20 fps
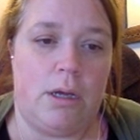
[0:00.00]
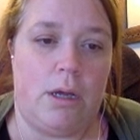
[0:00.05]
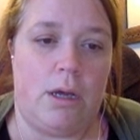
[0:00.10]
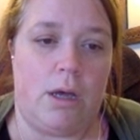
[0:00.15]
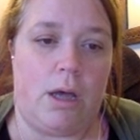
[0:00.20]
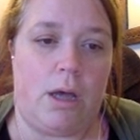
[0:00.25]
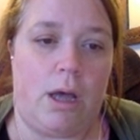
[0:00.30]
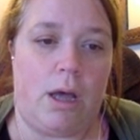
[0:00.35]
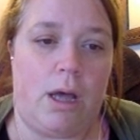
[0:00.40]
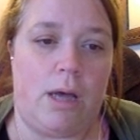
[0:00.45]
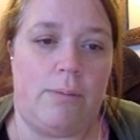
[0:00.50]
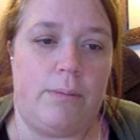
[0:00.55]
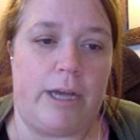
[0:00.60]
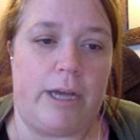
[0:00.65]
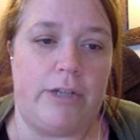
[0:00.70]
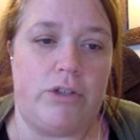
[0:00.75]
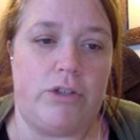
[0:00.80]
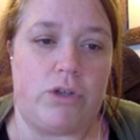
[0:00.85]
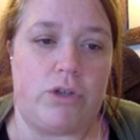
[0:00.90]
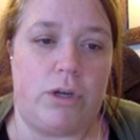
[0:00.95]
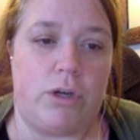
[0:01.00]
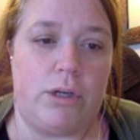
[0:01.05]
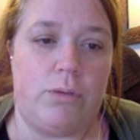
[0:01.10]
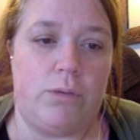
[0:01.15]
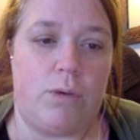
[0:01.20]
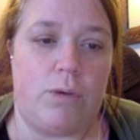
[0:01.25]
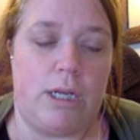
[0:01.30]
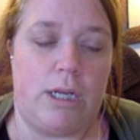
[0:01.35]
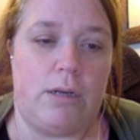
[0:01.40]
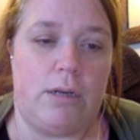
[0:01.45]
I started
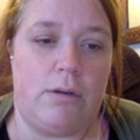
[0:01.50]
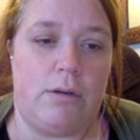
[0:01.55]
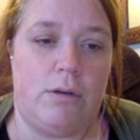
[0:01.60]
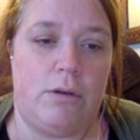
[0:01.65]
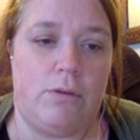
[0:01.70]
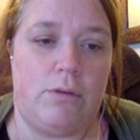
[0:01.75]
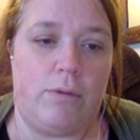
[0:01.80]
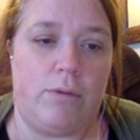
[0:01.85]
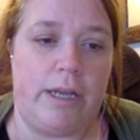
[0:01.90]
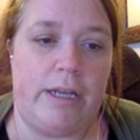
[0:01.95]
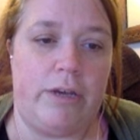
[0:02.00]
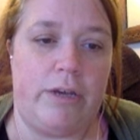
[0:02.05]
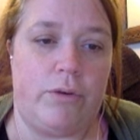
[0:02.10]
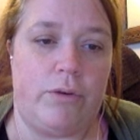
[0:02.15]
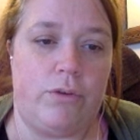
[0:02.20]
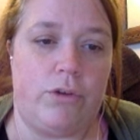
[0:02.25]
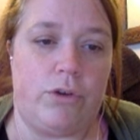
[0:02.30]
one right here.